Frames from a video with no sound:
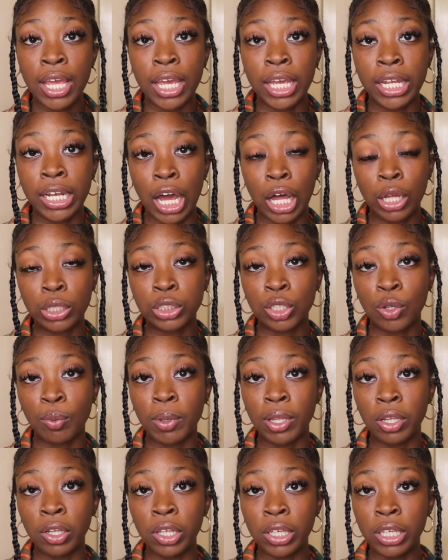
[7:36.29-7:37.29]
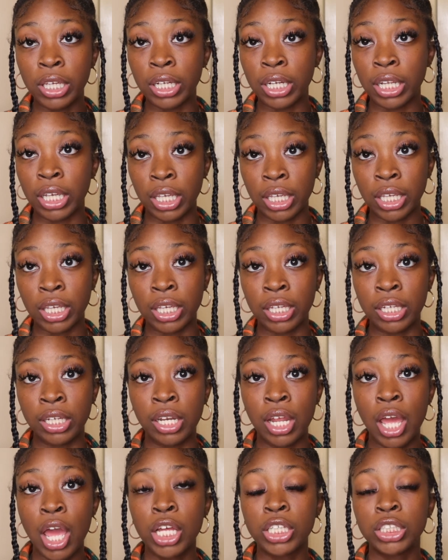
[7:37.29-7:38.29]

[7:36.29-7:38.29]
and also be looking in